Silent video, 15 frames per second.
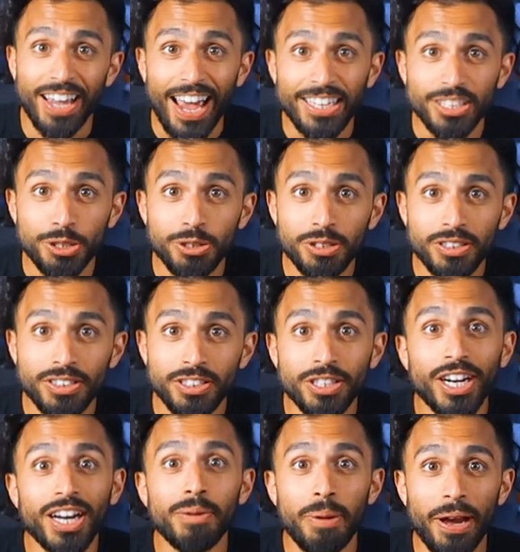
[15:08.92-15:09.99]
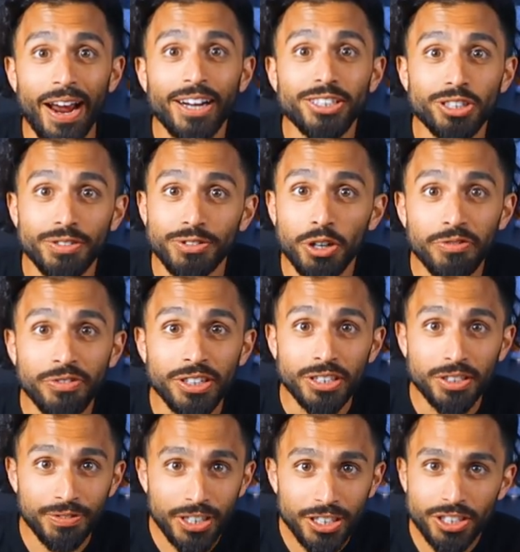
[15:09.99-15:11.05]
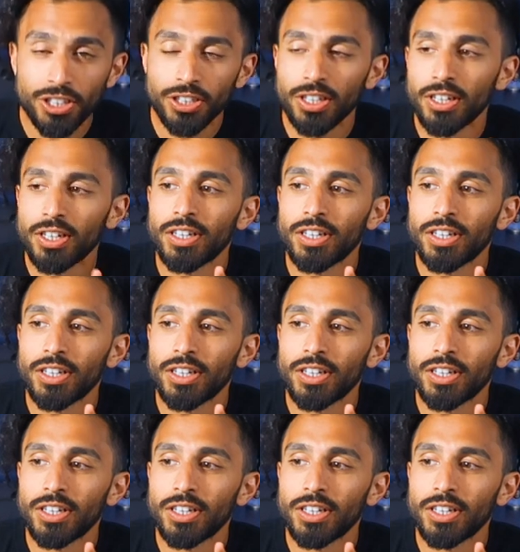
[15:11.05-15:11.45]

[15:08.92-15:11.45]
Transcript: and you you gotta pay extra if you don't finish the fish.